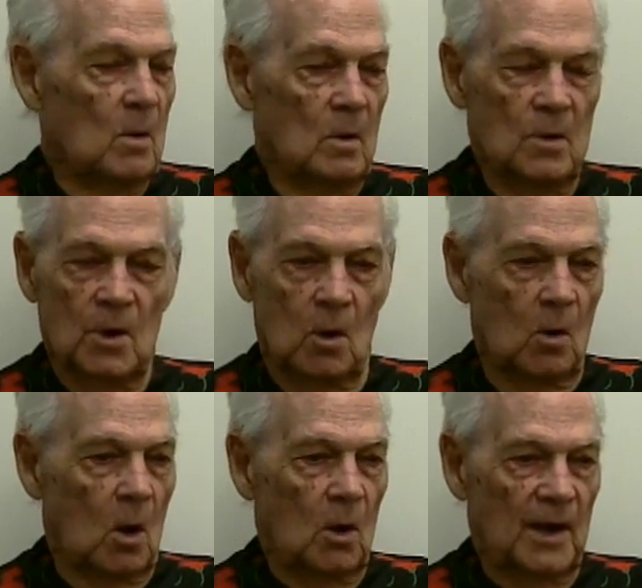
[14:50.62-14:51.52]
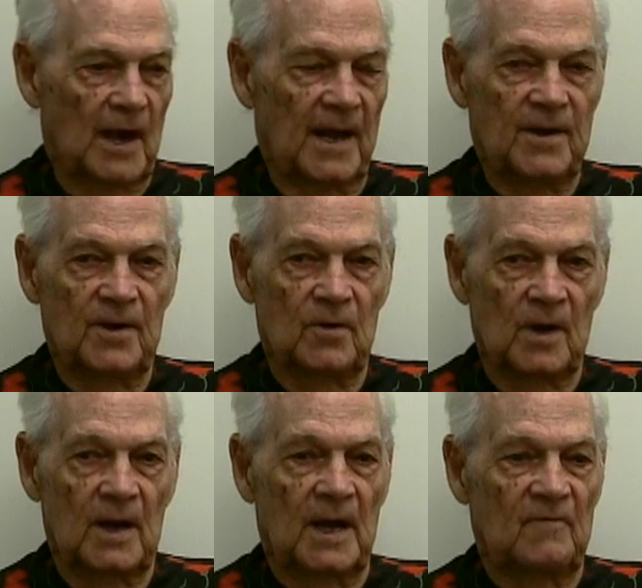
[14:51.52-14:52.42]
No. No, all they had to
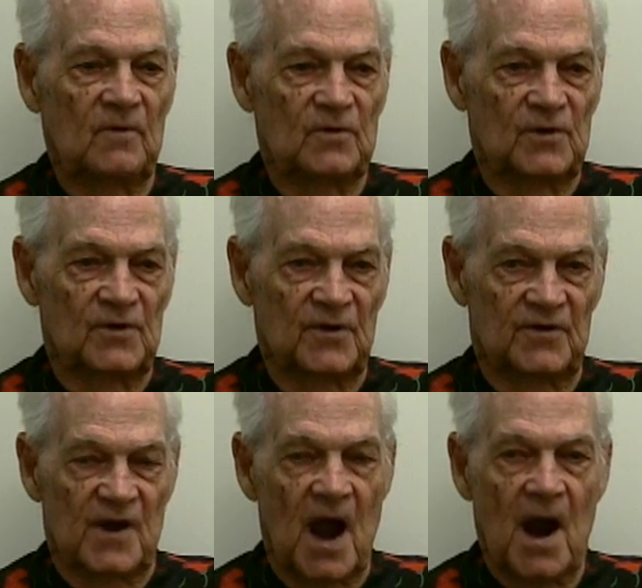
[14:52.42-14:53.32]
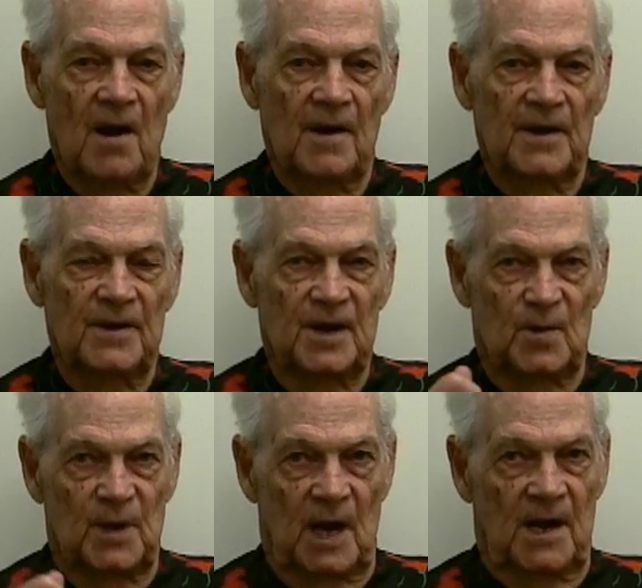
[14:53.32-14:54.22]
have was a desire and
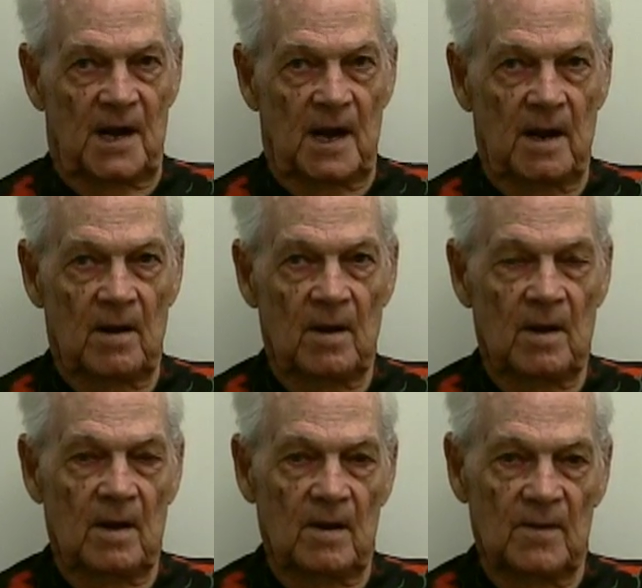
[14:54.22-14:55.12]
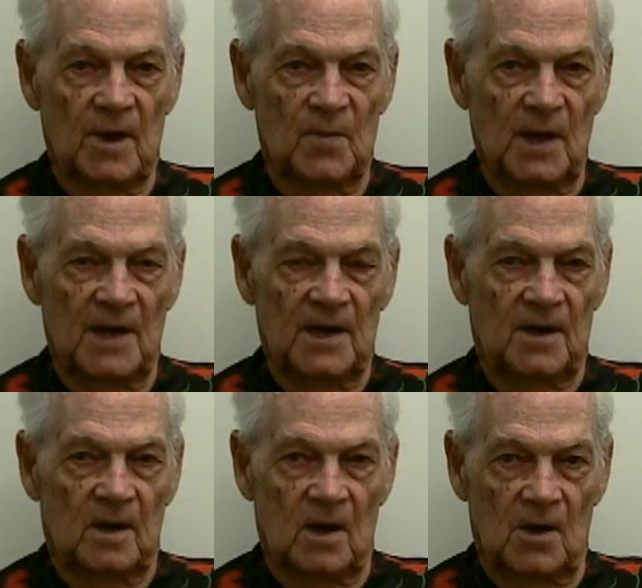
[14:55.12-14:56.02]
the ability. The ability
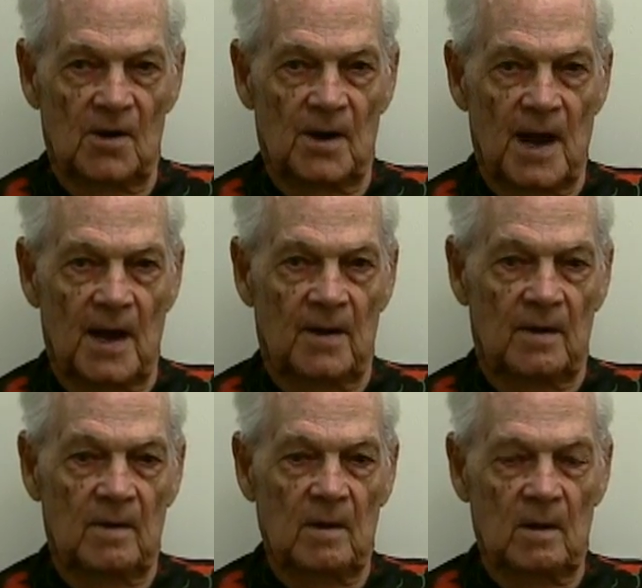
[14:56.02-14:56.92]
to learn how to